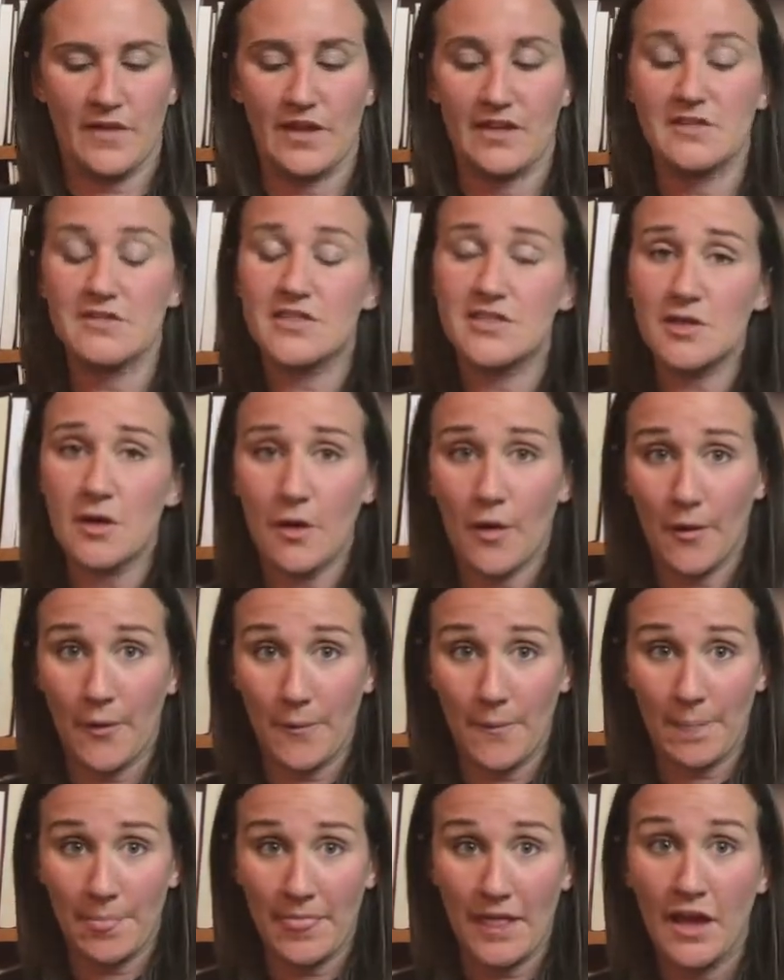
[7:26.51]
And
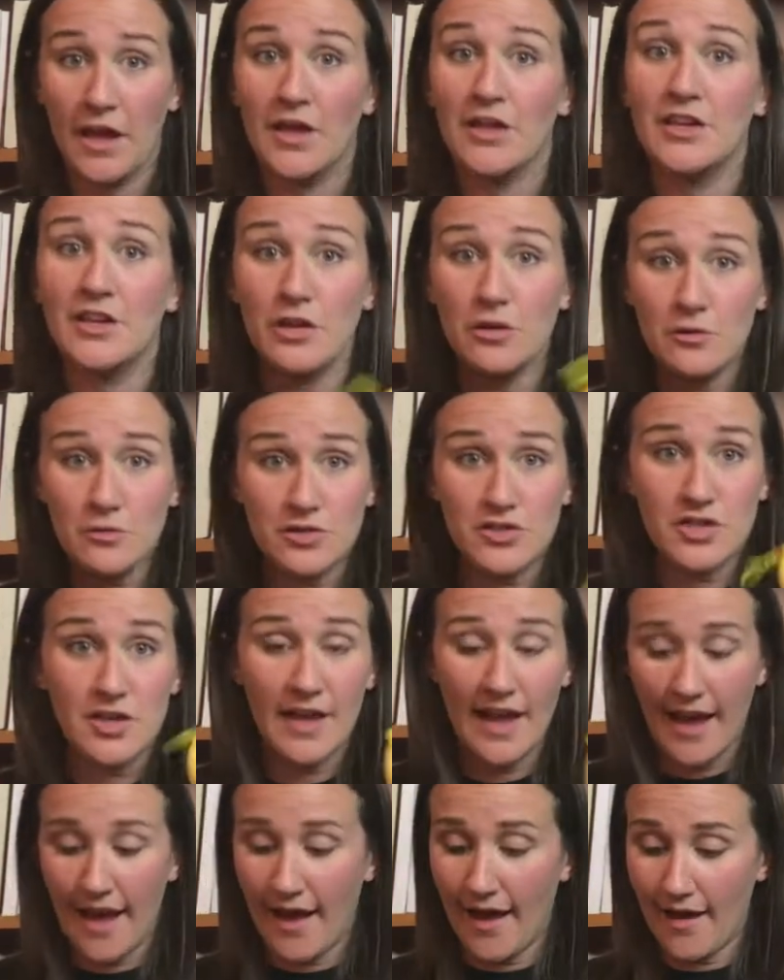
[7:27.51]
so you should
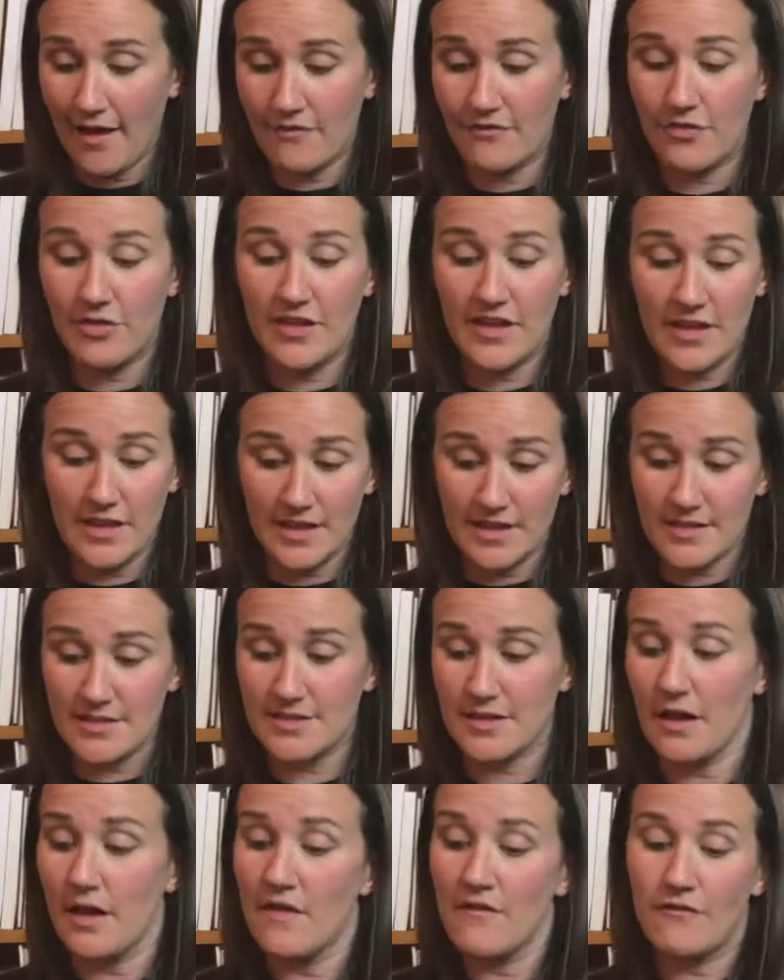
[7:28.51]
have these
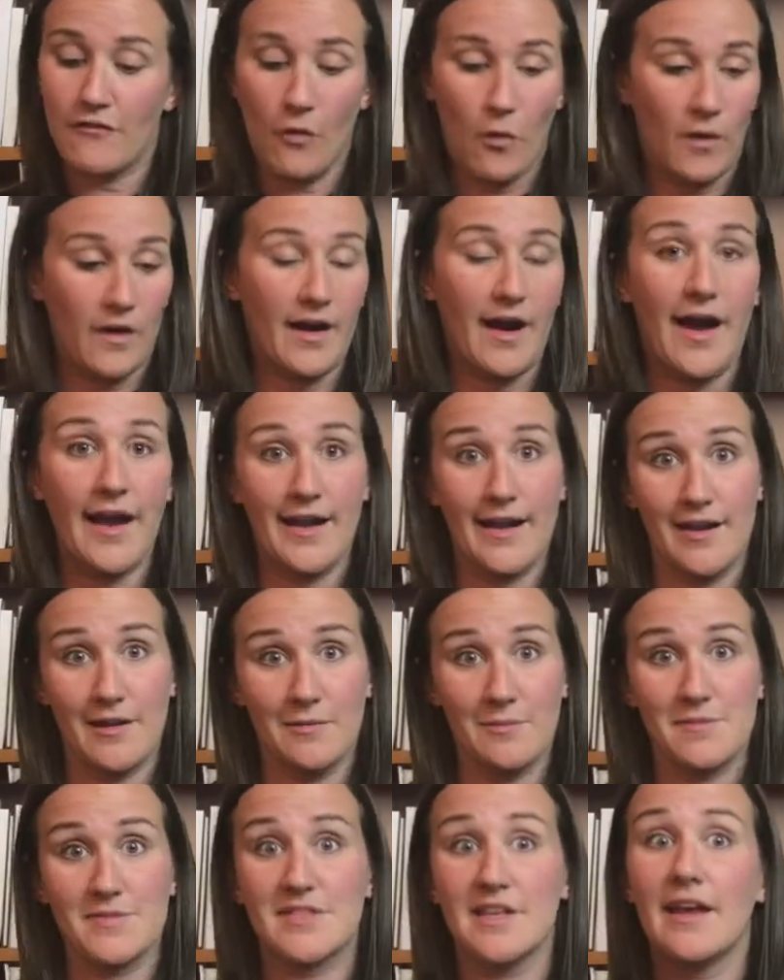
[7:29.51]
four
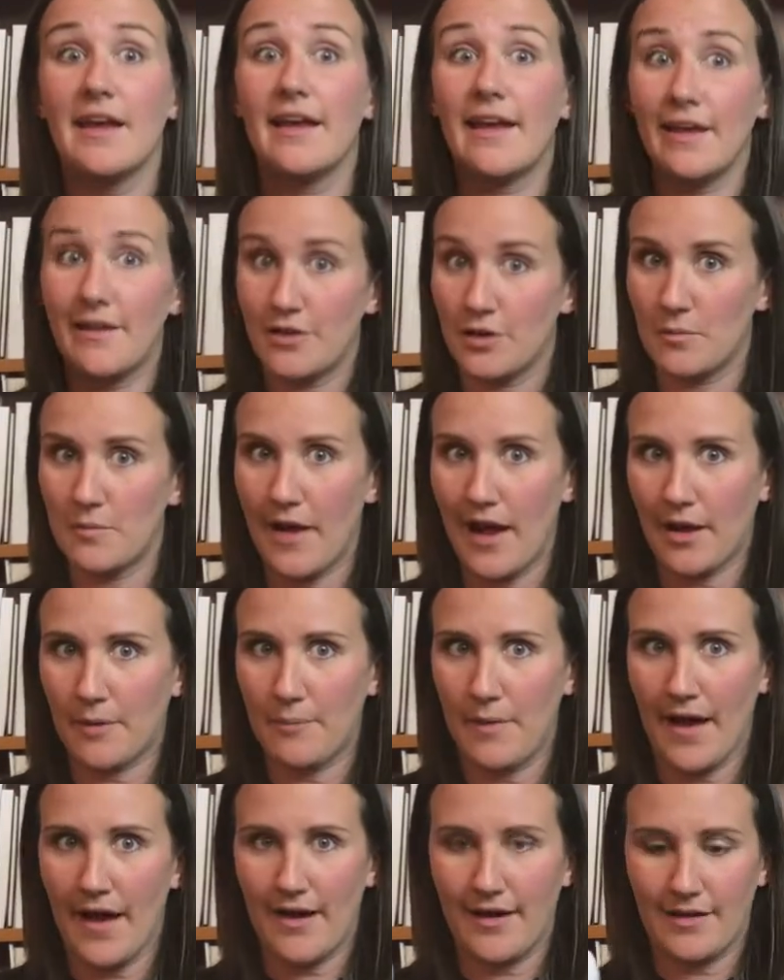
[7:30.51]
items in your
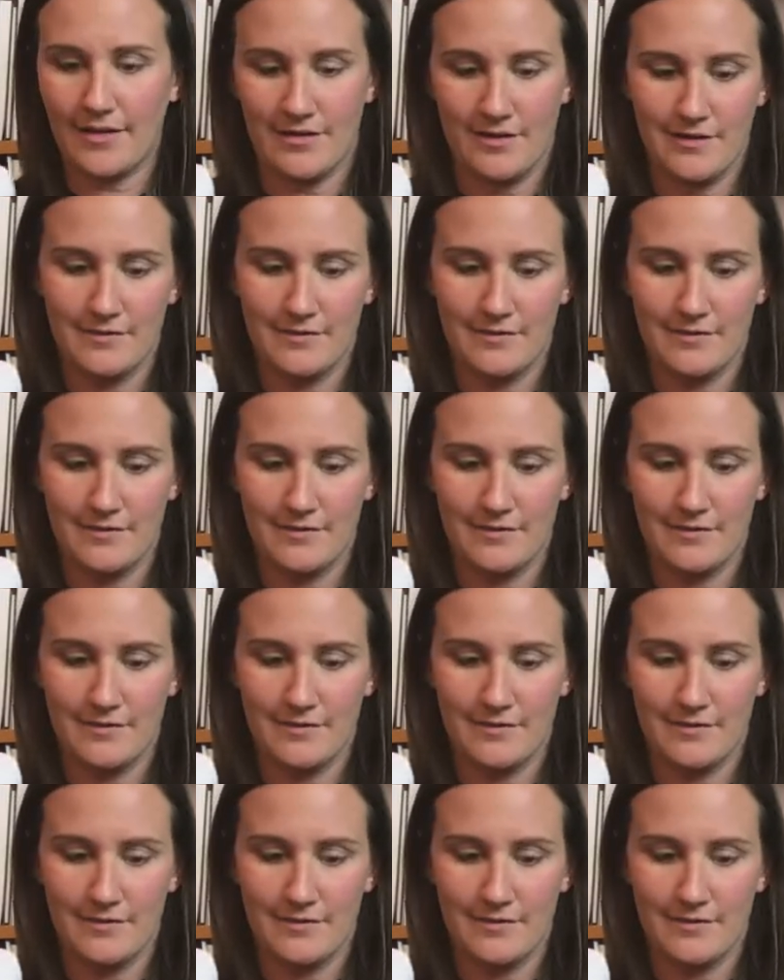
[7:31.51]
backpack.